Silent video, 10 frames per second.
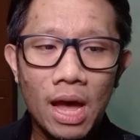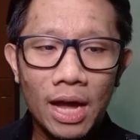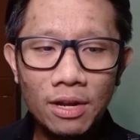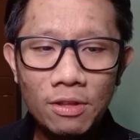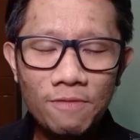
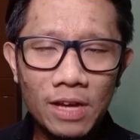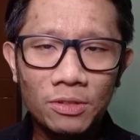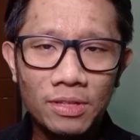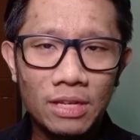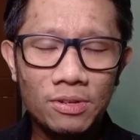Another
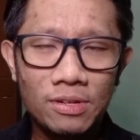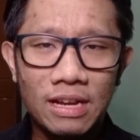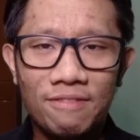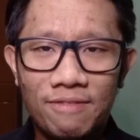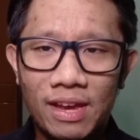factor that
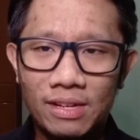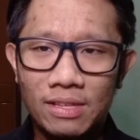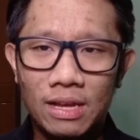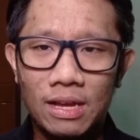could affect